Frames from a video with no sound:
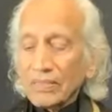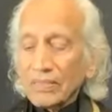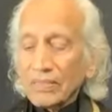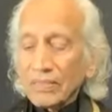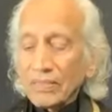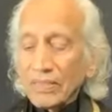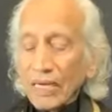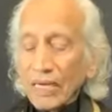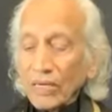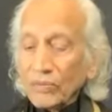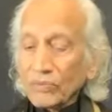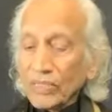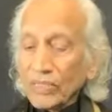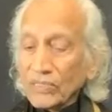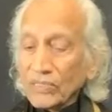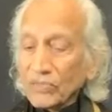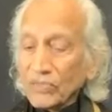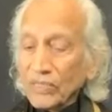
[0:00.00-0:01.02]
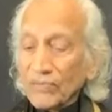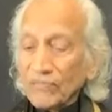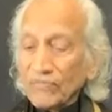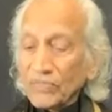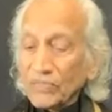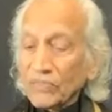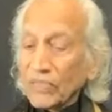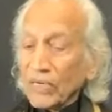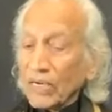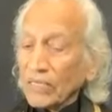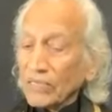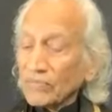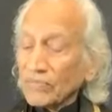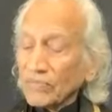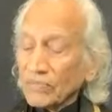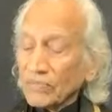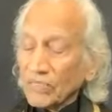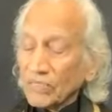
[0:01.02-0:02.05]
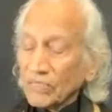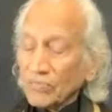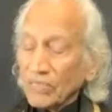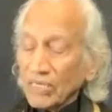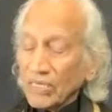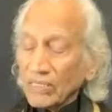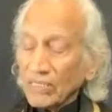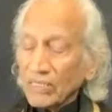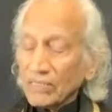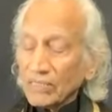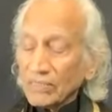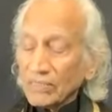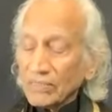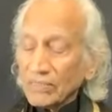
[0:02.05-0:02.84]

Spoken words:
Now that you have withdrawn from the mind,